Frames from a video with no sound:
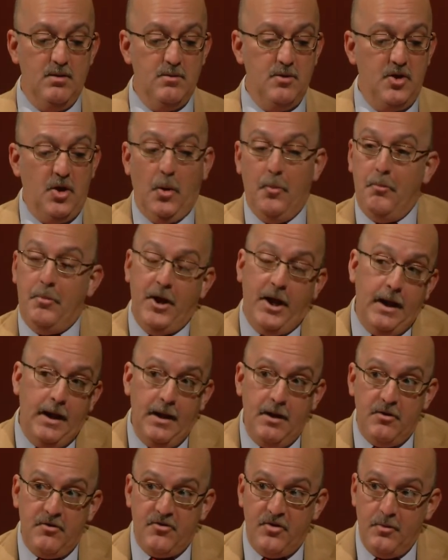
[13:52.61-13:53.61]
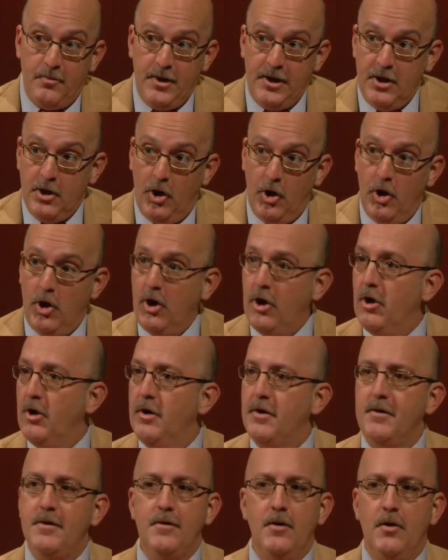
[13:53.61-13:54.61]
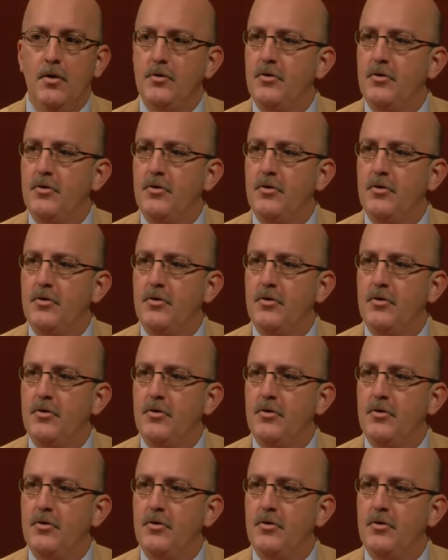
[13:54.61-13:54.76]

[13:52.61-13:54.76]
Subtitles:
compete to be on?